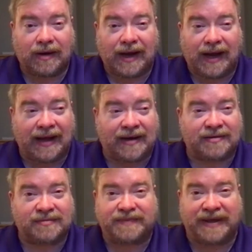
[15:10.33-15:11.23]

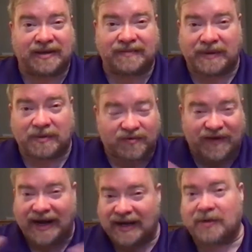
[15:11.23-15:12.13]
And people were
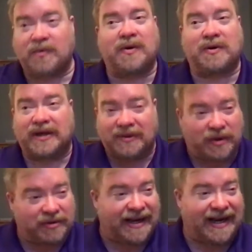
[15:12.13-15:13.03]
finding that
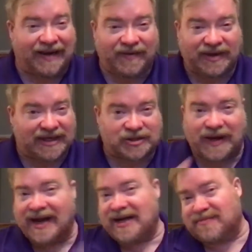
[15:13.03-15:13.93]
we were getting everything. So
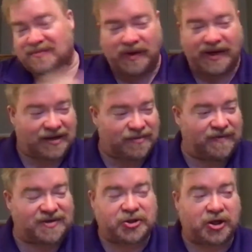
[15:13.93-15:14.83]
we had to
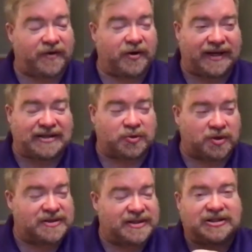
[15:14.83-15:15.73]
move the server and that
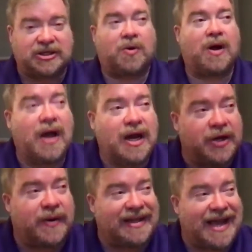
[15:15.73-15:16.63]
sort of thing. So
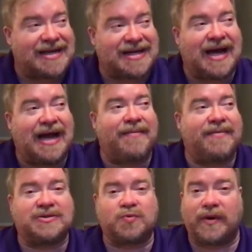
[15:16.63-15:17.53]
during that time
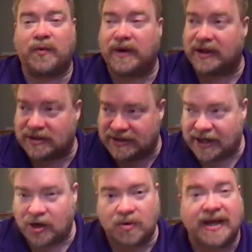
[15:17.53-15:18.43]
is when we
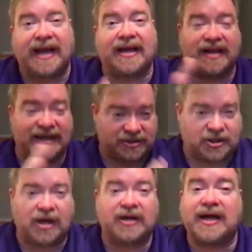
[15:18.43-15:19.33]
said, okay, let's
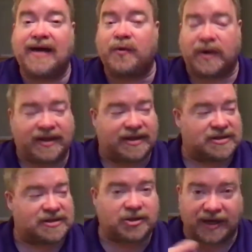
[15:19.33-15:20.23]
start covering this
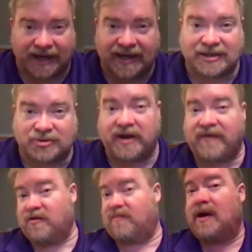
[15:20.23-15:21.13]
and start getting this ready
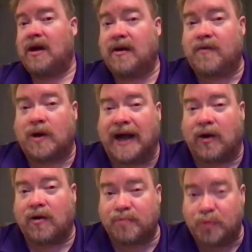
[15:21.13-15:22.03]
for
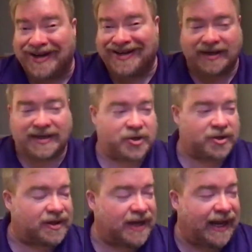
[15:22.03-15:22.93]
our print
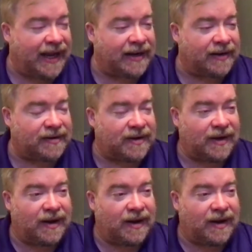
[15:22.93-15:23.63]
edition. And